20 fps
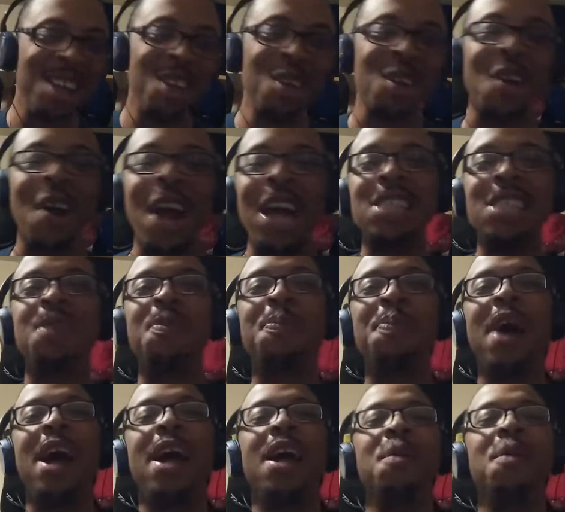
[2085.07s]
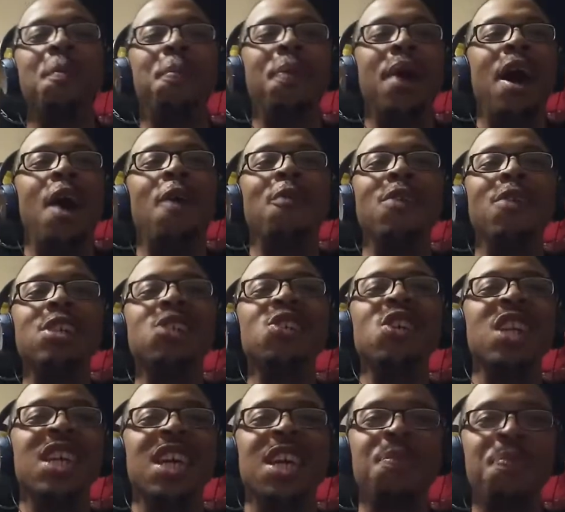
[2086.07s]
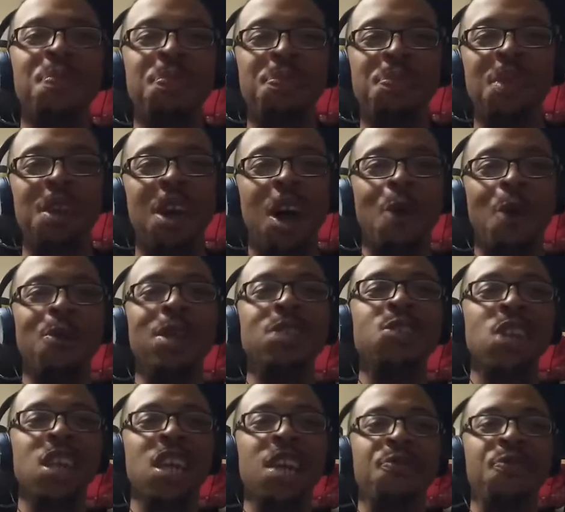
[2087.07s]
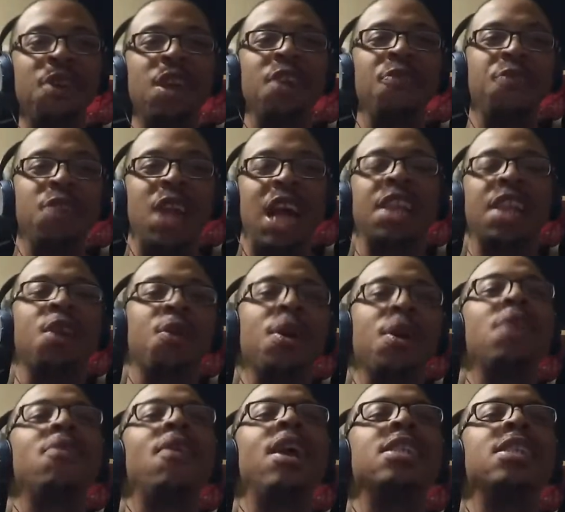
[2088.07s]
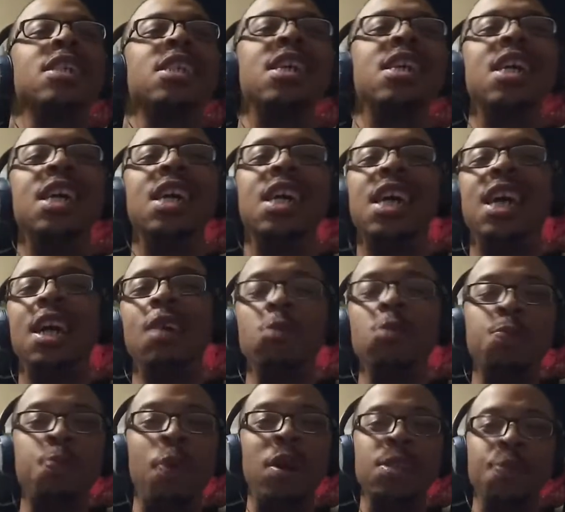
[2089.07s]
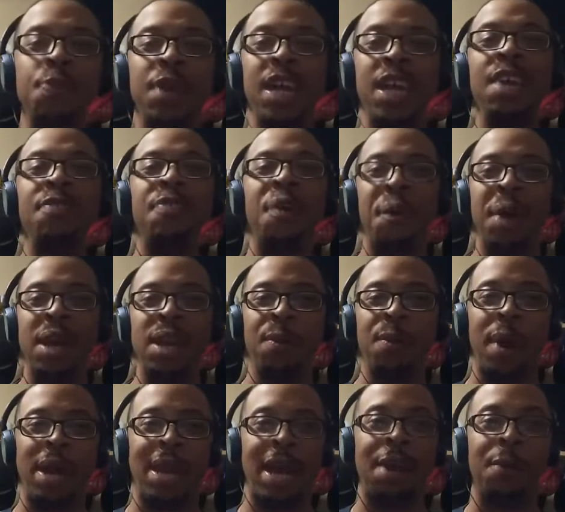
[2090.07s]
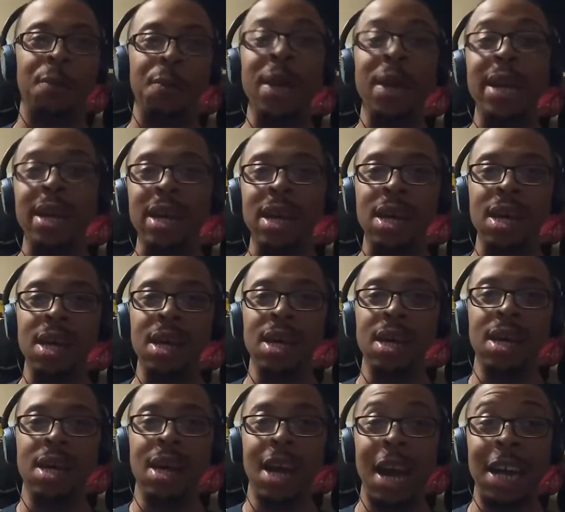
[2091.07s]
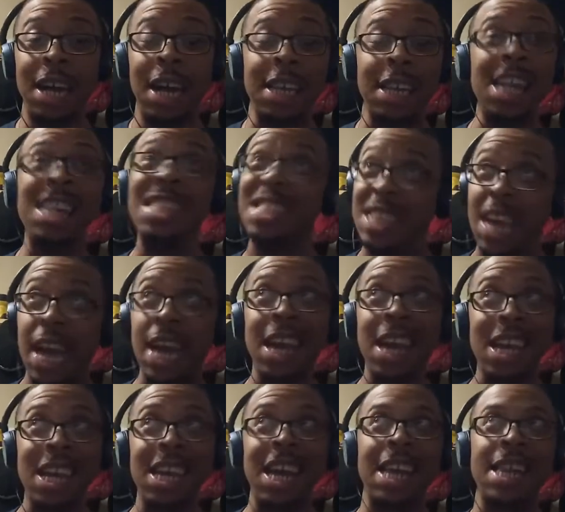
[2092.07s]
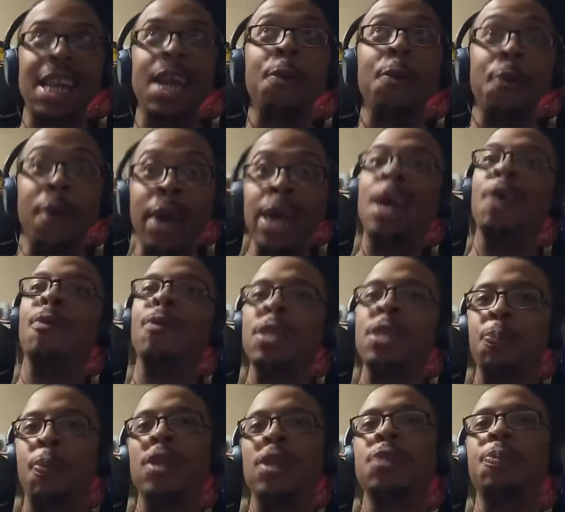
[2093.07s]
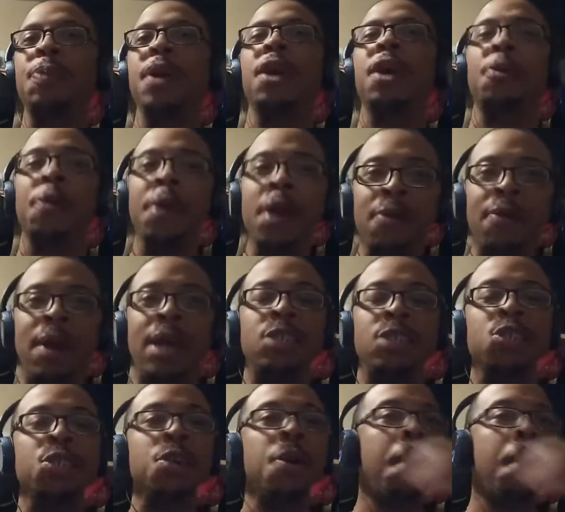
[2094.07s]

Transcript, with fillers: you crazy. But but originally, originally for, for like the Green Ranger, he was supposed to be evil anyway. Like Rita, I, I think technically, I think Rita was supposed to be a Green Ranger,